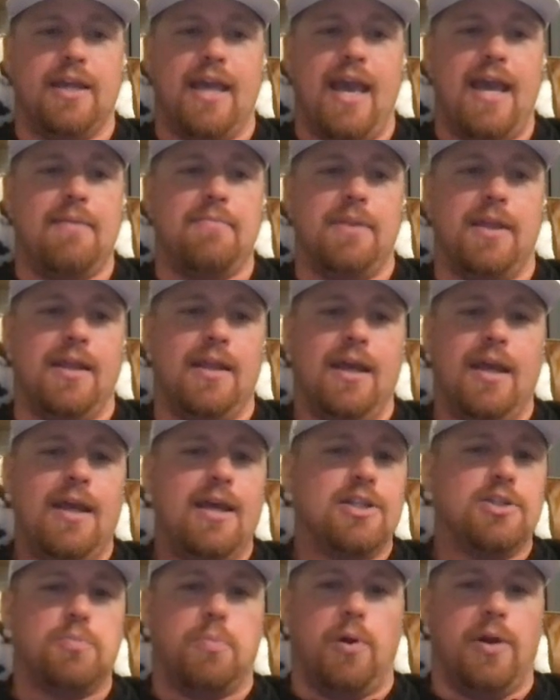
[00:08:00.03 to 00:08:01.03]
game that
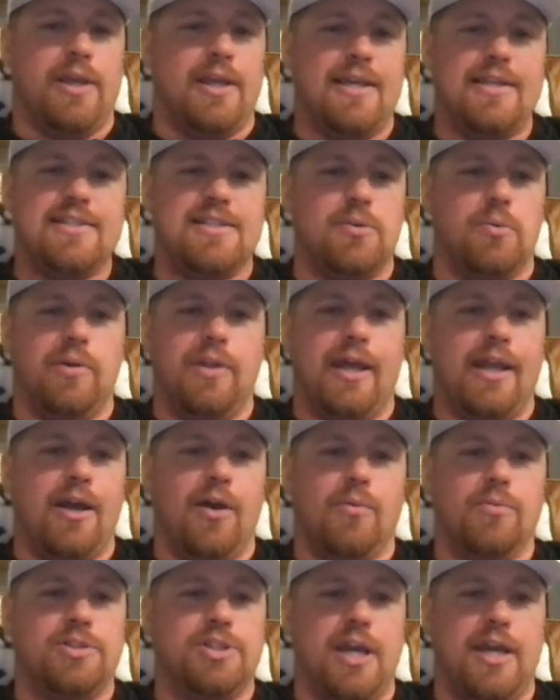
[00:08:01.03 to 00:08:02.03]
it's pretty easy when they
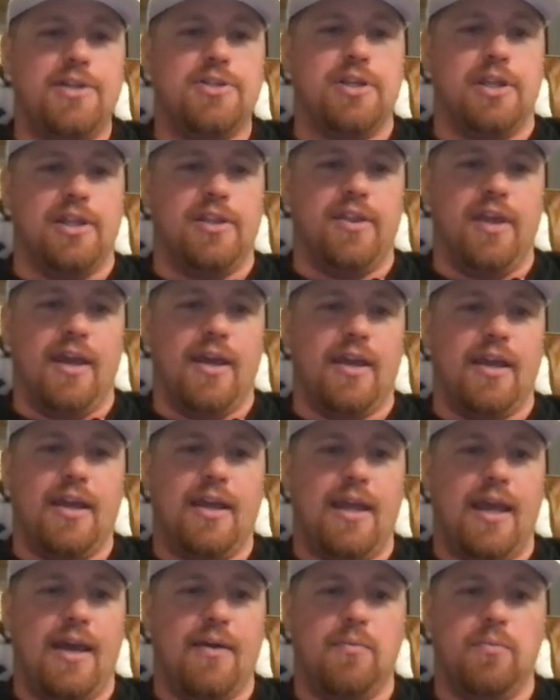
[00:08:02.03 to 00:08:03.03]
don't change anything.
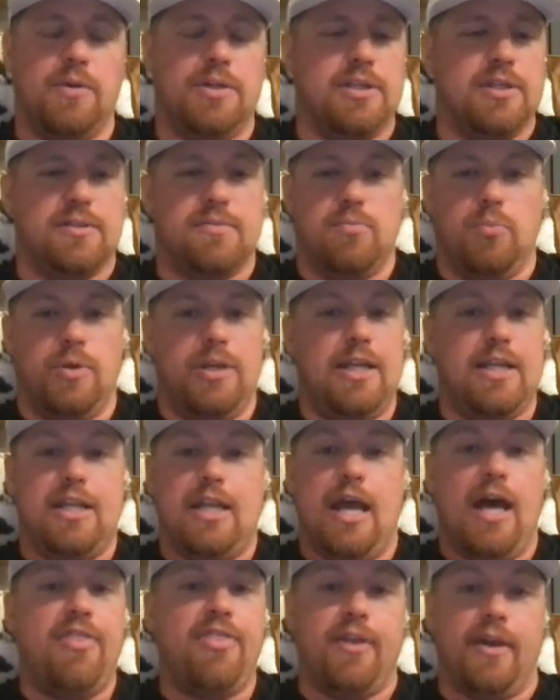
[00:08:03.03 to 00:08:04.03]
And we just we did
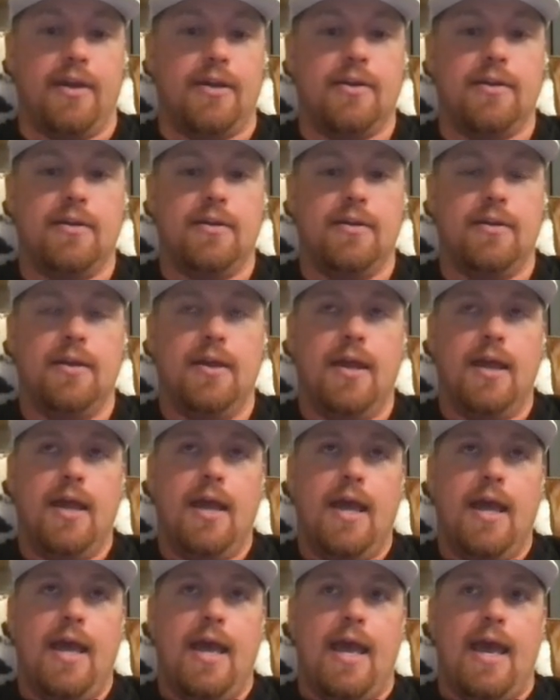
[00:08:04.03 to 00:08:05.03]
nothing.
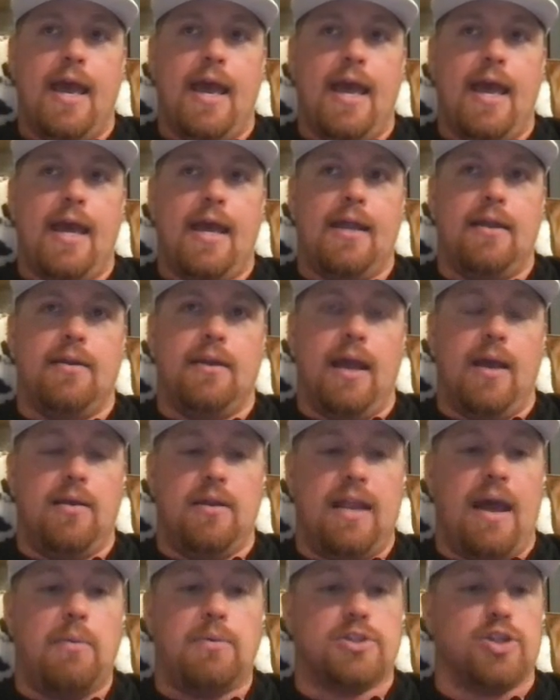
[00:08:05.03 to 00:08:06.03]
And
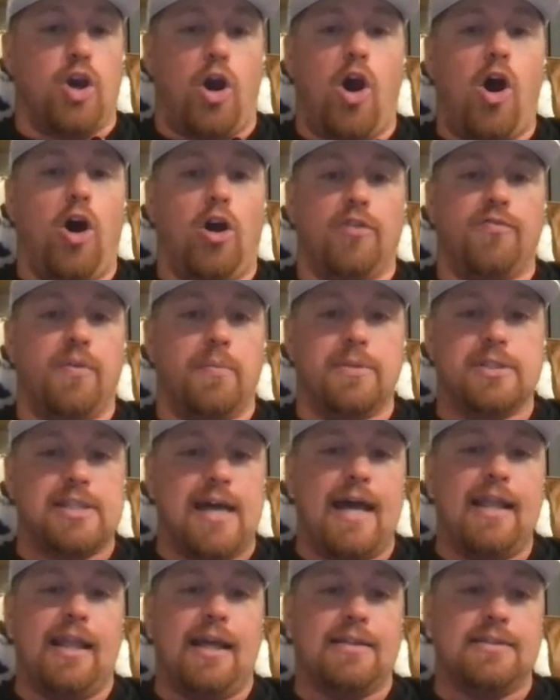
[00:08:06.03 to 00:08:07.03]
and that was called from the
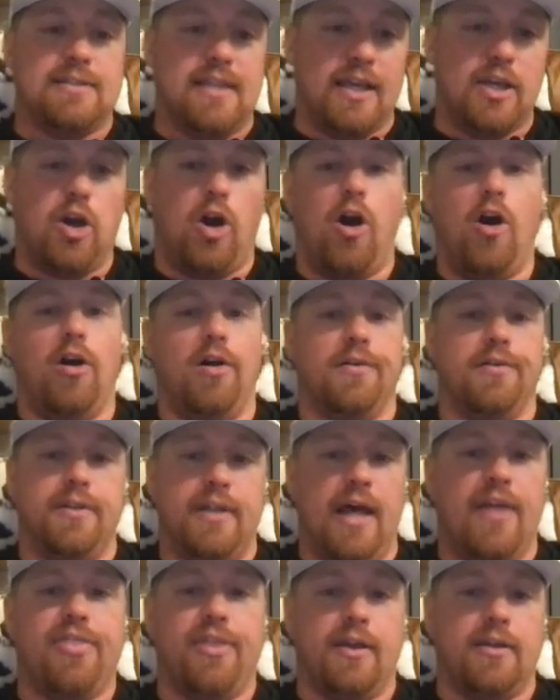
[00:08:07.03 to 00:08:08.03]
sidelines. They called
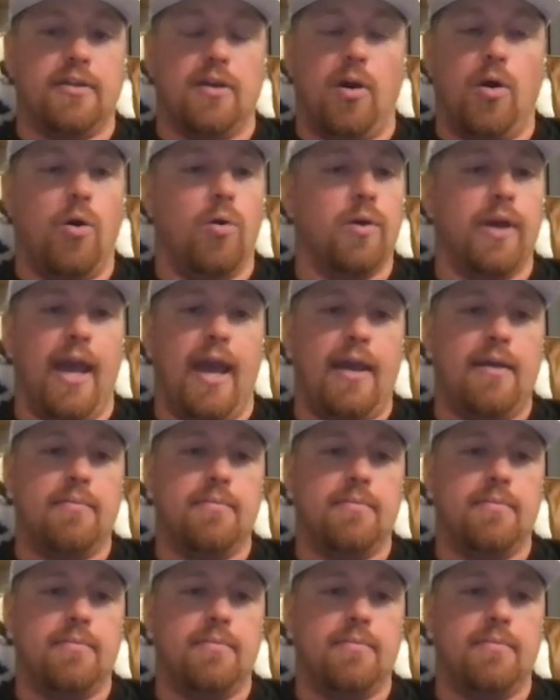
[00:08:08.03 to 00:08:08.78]
nothing the whole game.